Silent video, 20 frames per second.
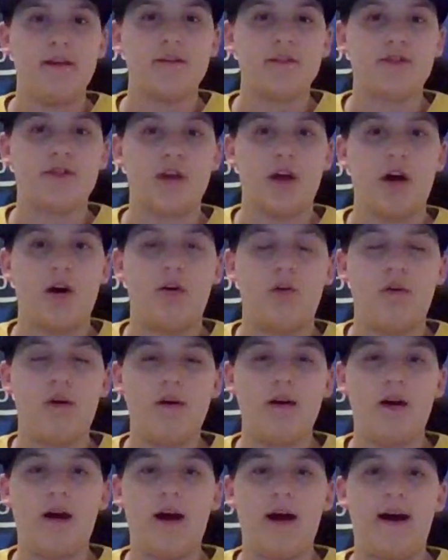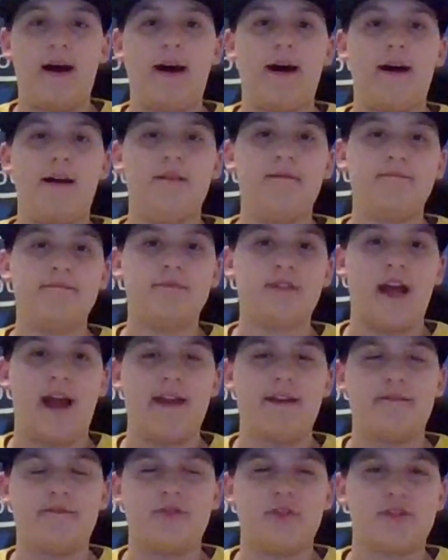So,
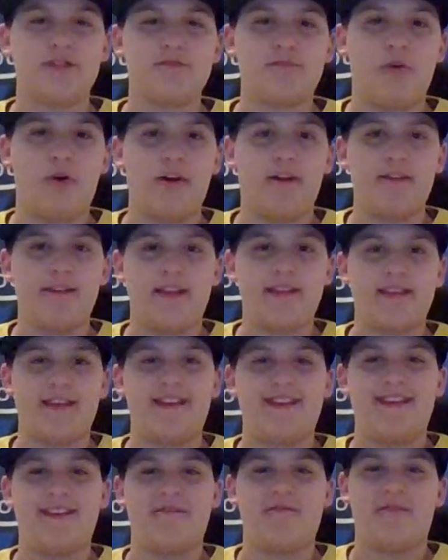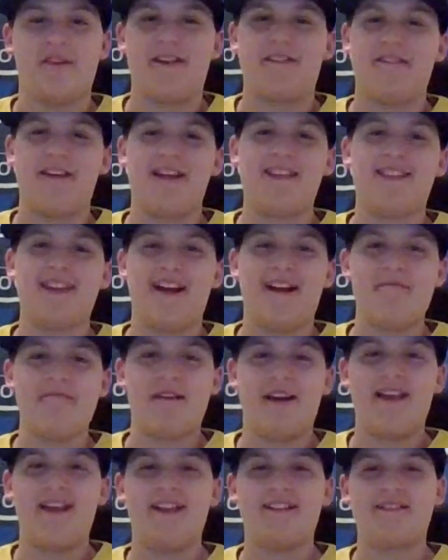kind of just spoiled that they didn't win right there,
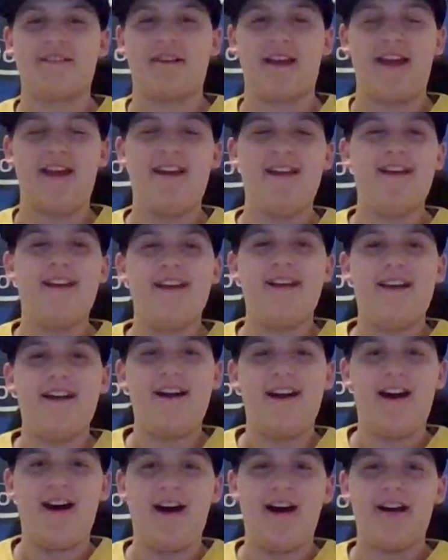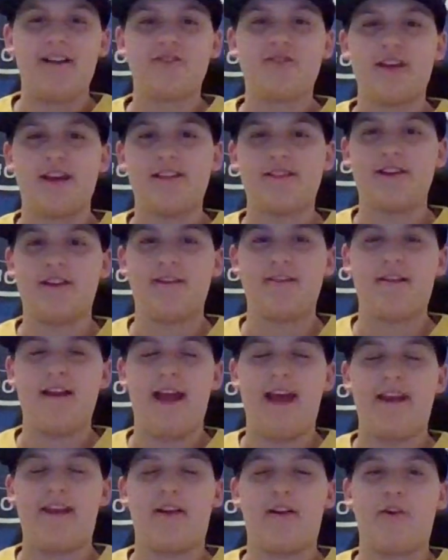but it's okay. Trey Turner
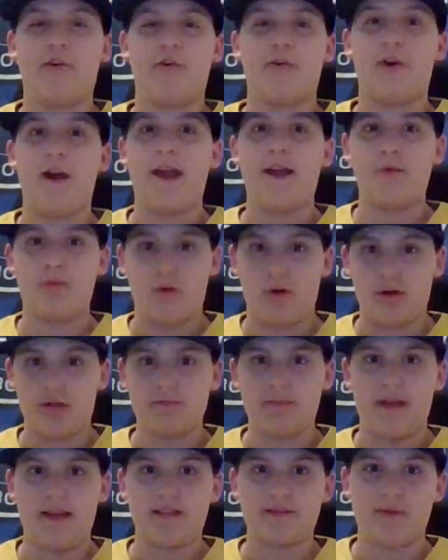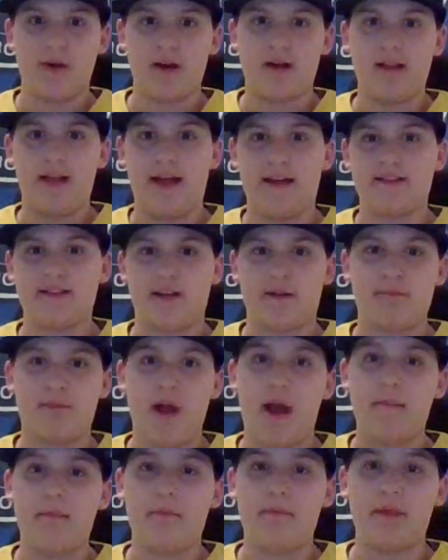had a great World Baseball Classic.
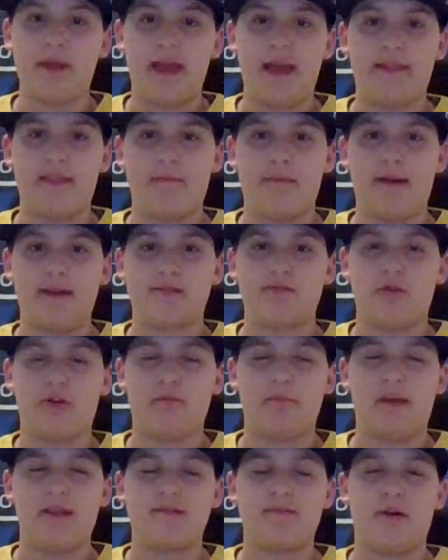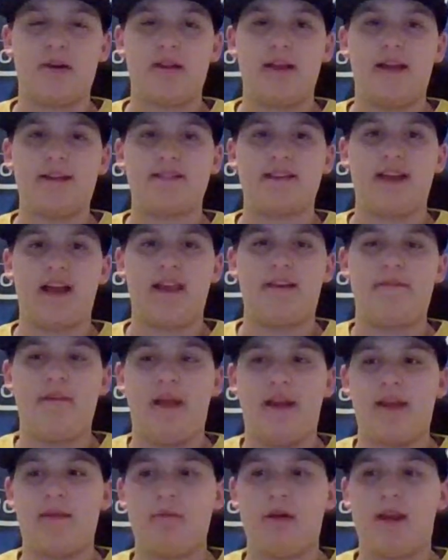Probably had the best World Baseball Classic out of
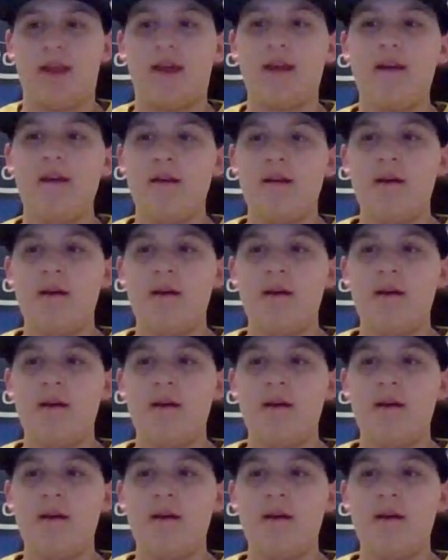anybody.